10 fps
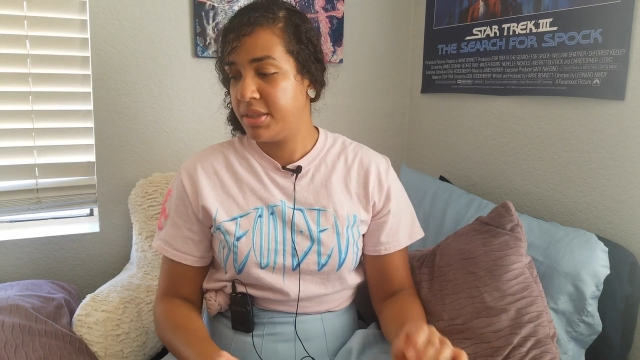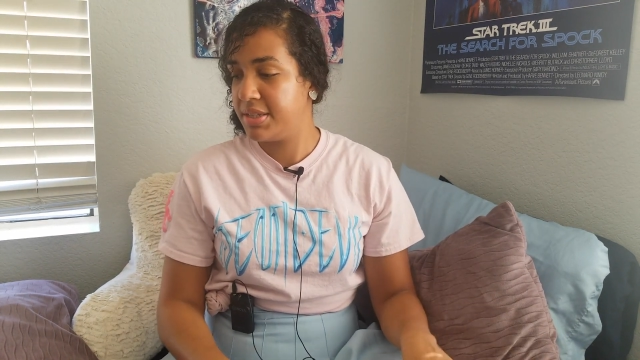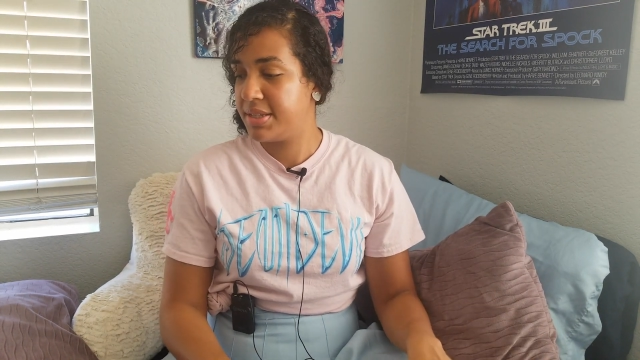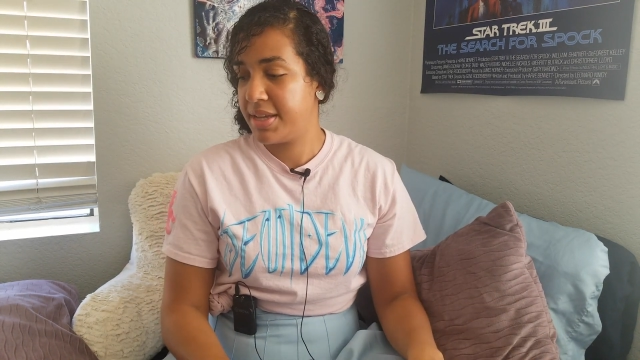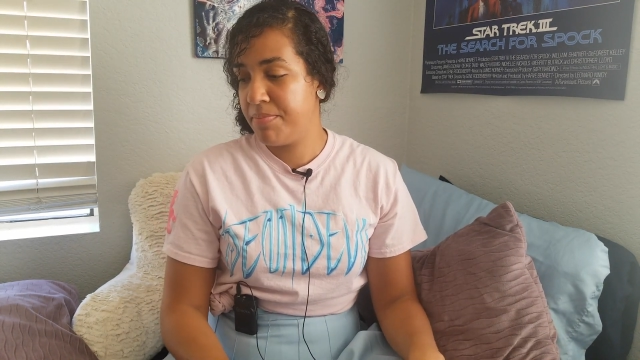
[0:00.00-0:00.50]

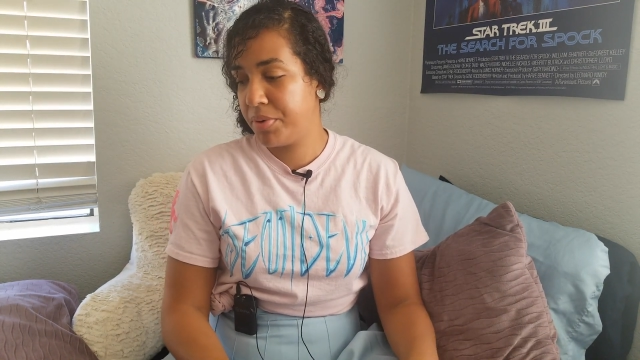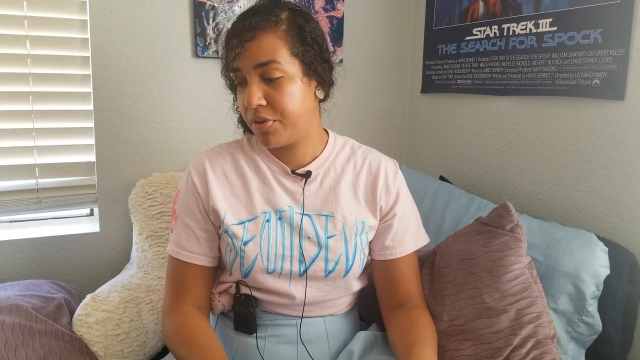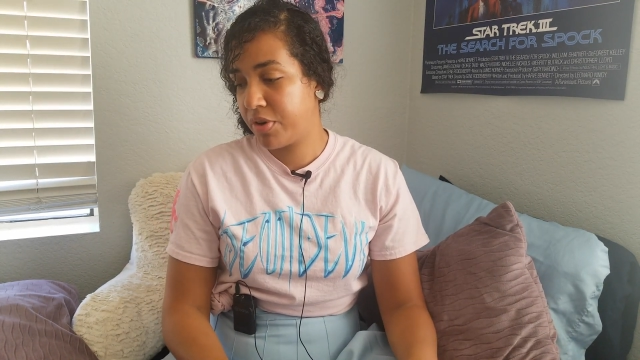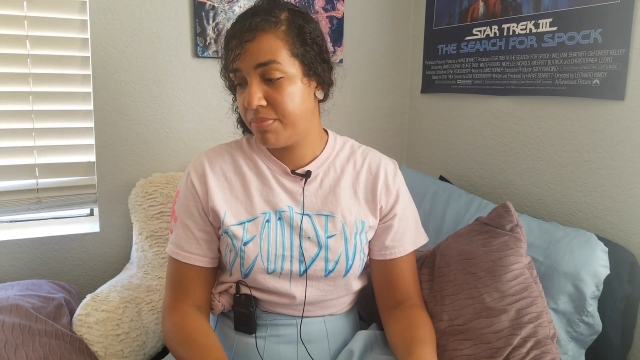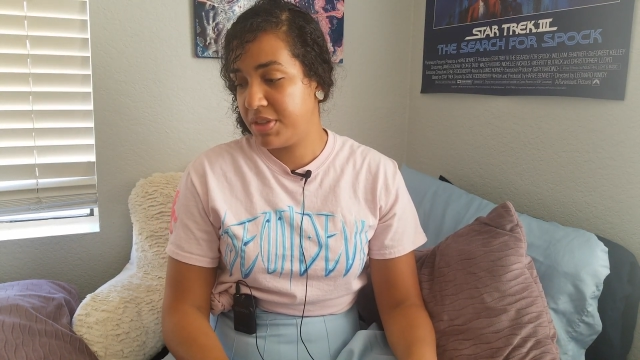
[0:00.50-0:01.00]
This is a
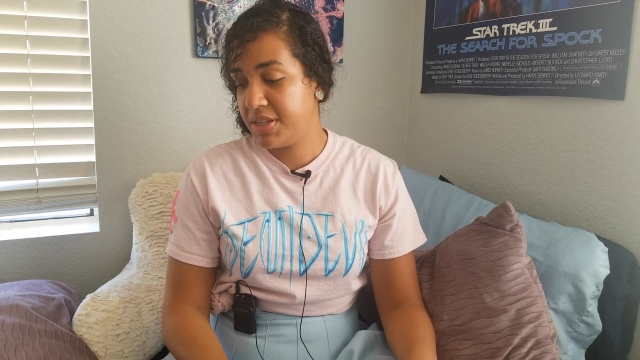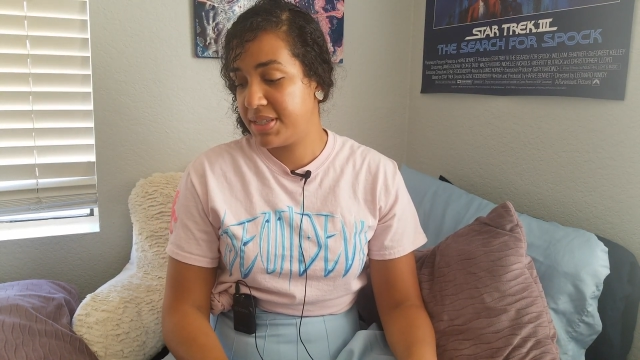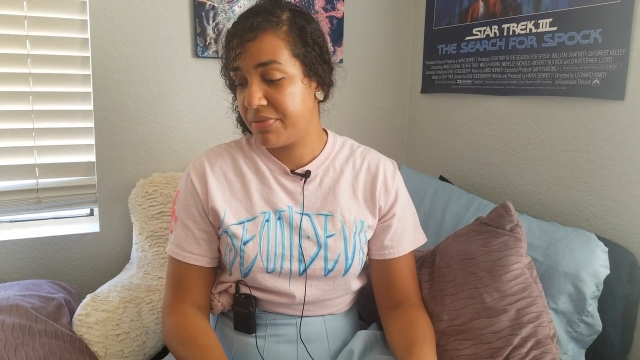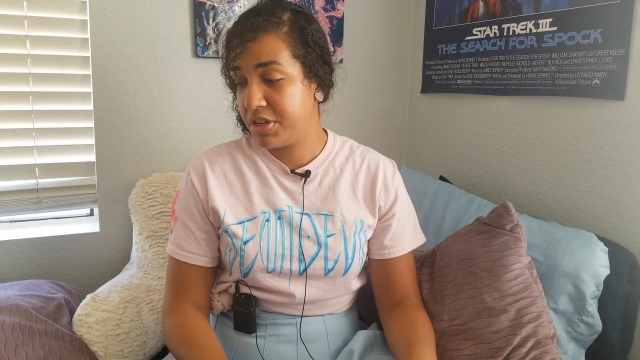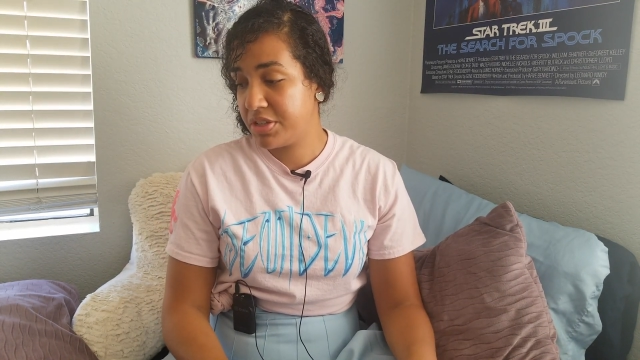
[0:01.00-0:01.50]
book from the
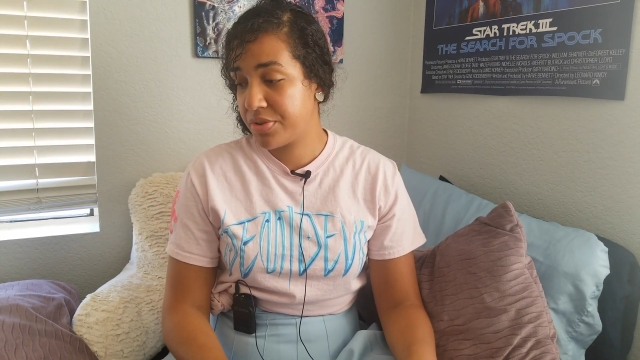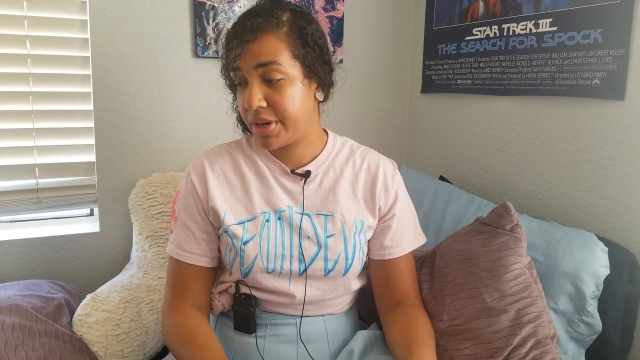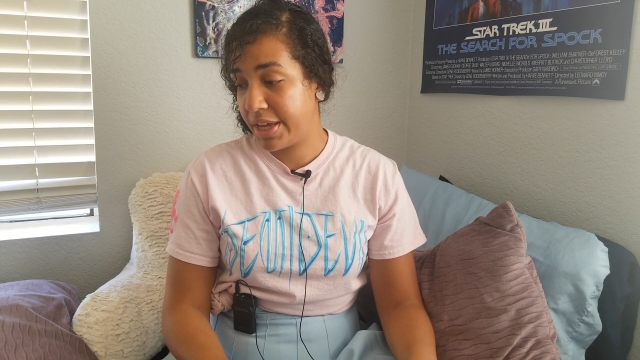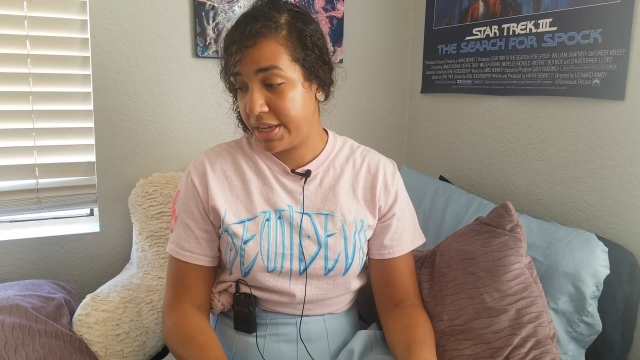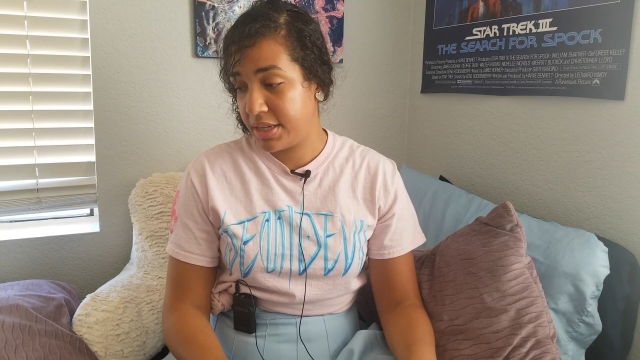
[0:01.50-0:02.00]
seventies
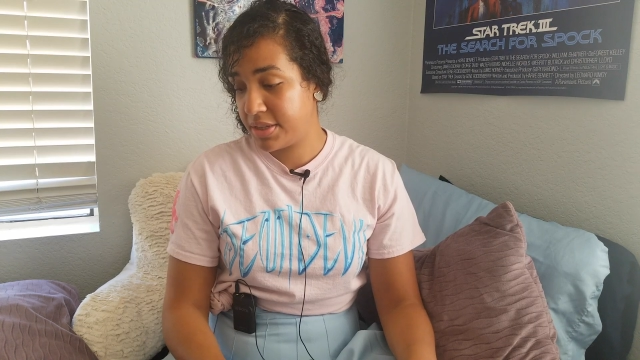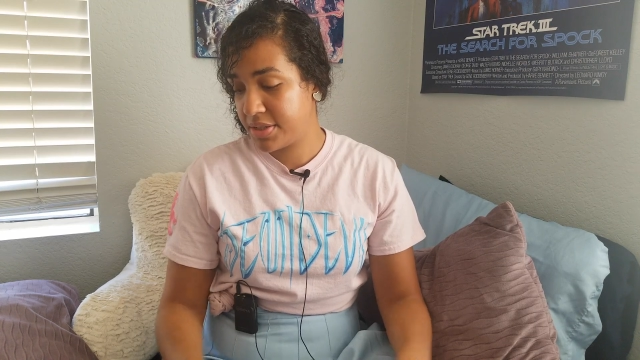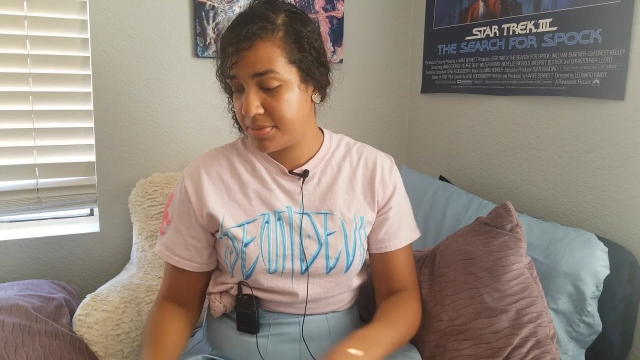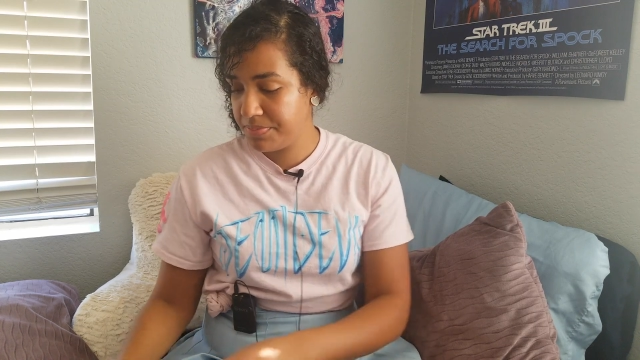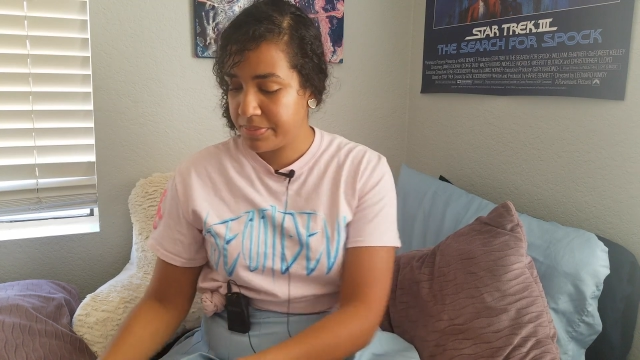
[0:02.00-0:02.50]
or
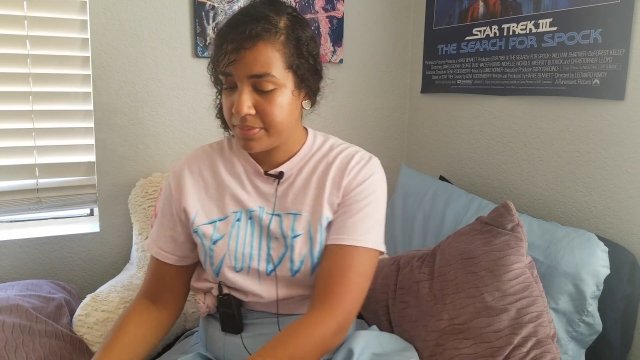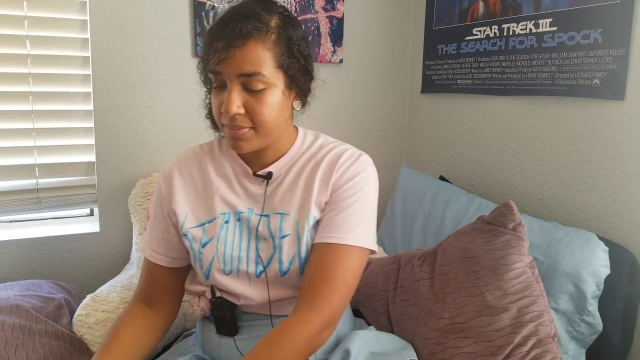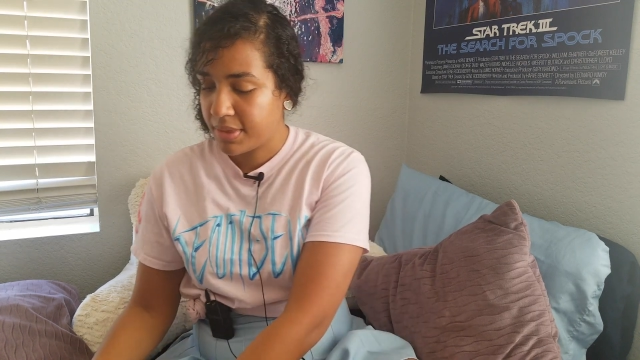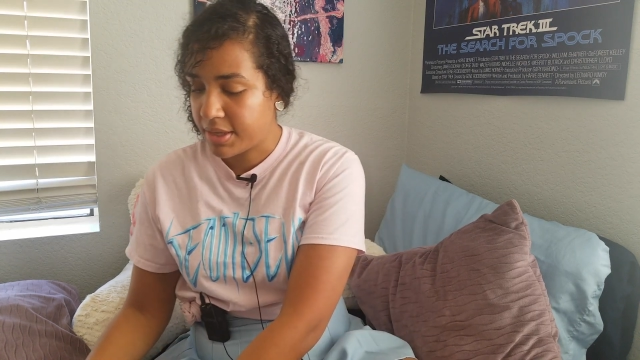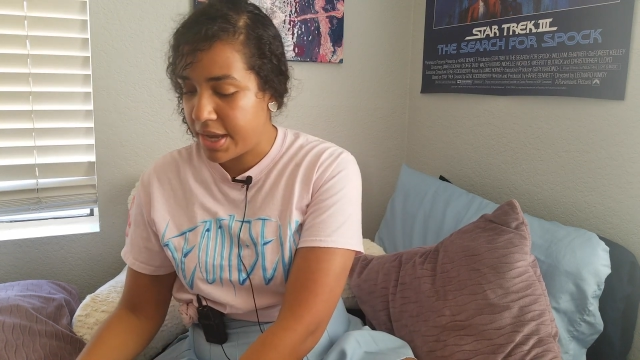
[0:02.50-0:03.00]
eighties,
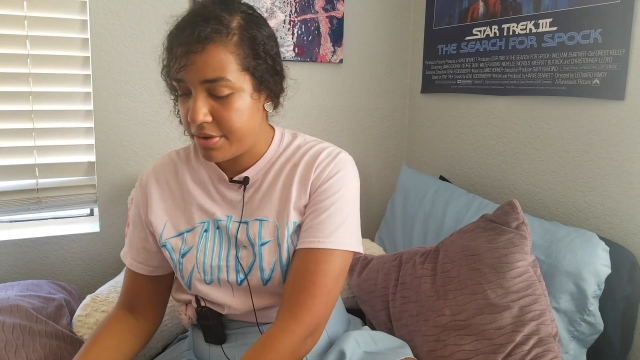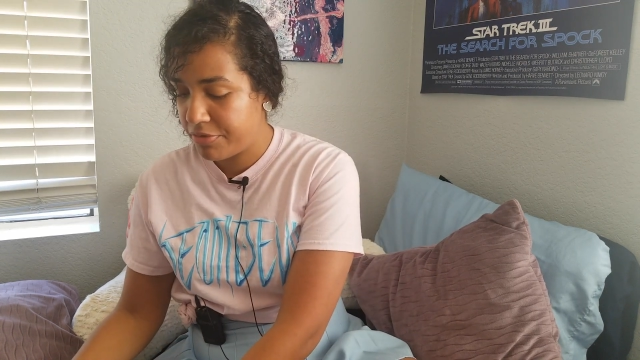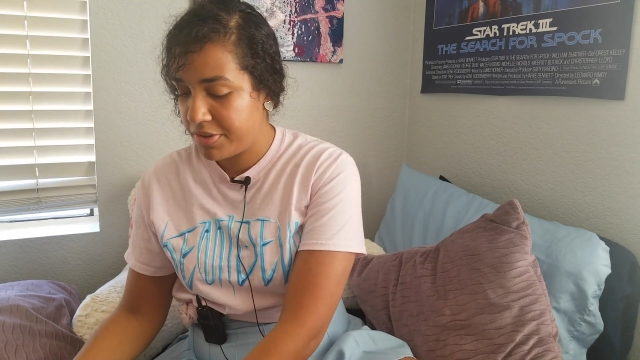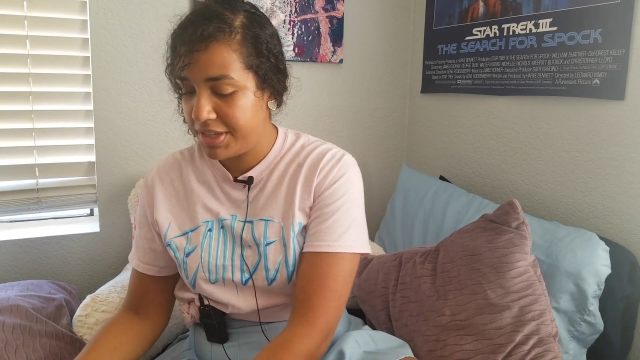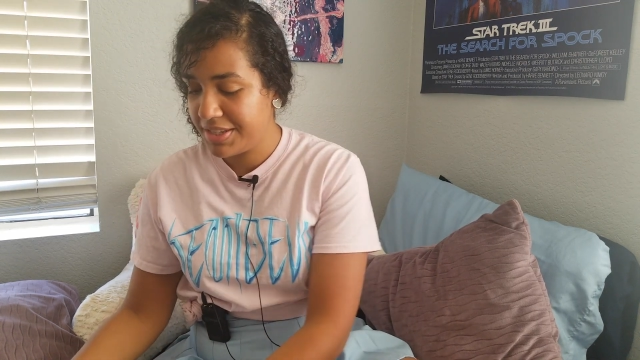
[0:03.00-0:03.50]
and
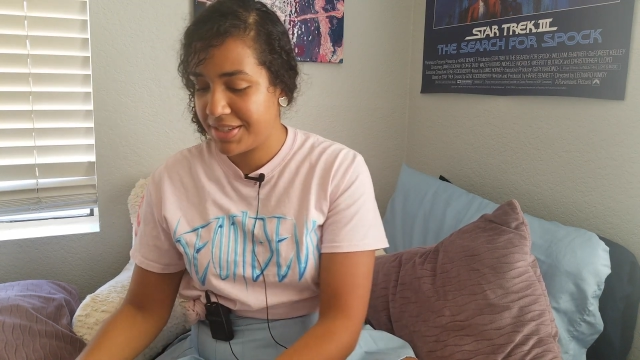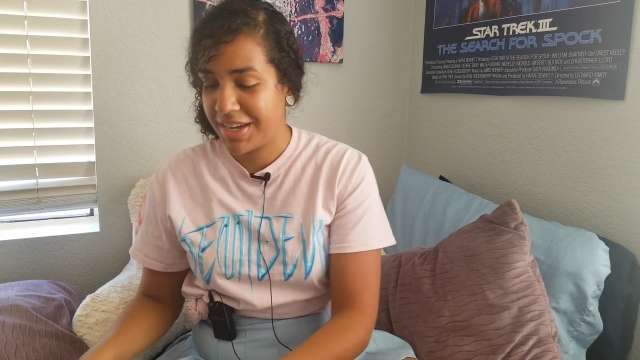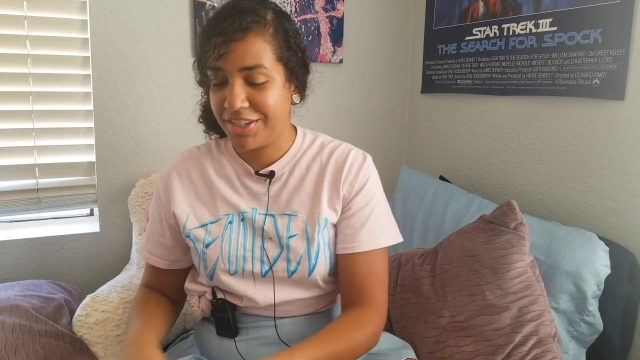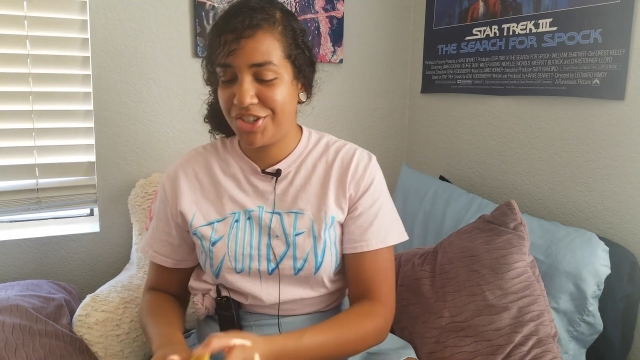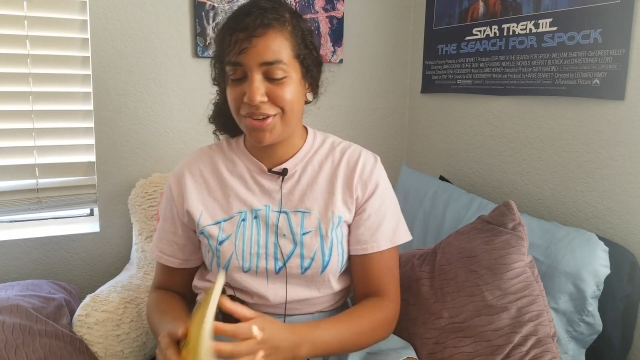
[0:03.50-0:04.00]
for this
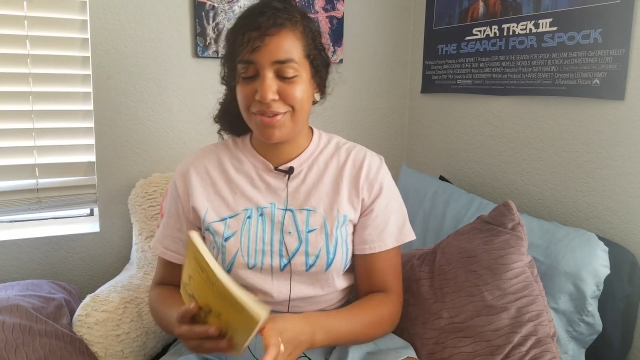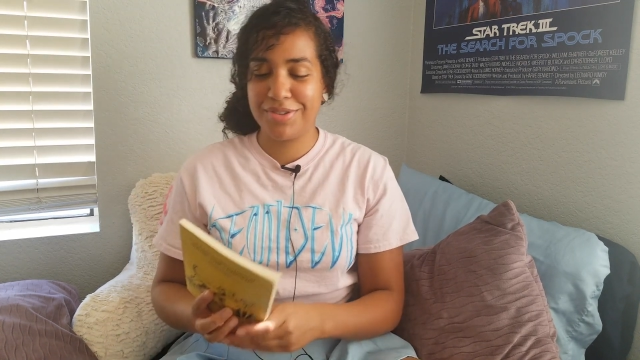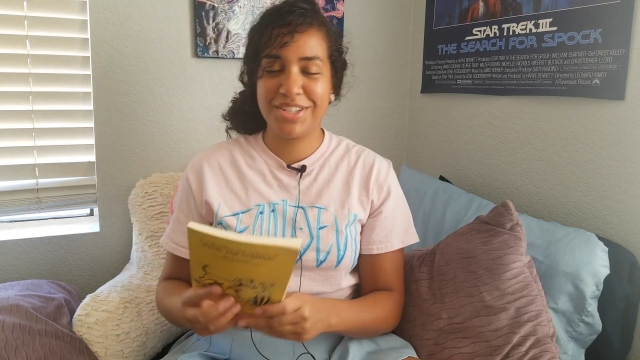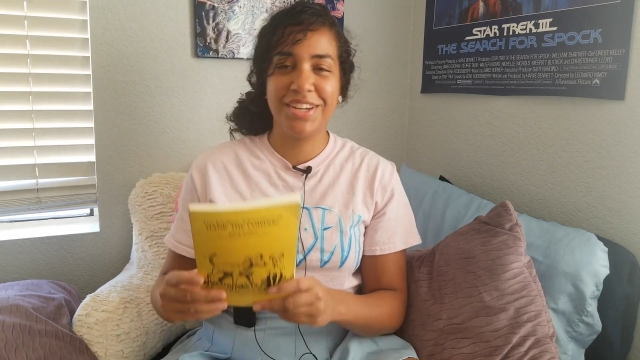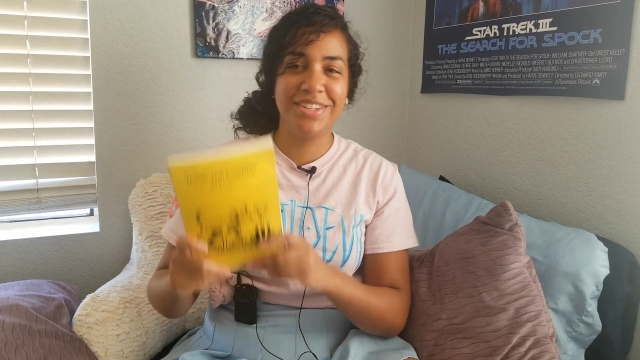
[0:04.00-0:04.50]
I
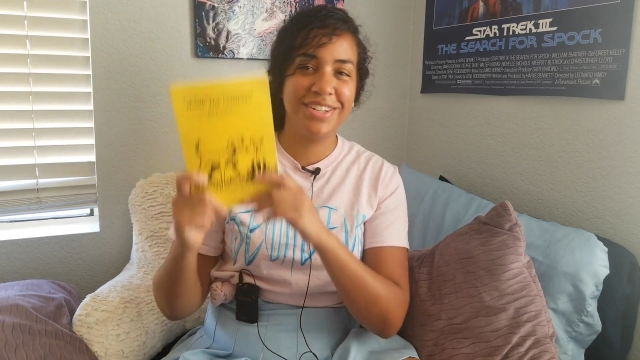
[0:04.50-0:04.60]
chose...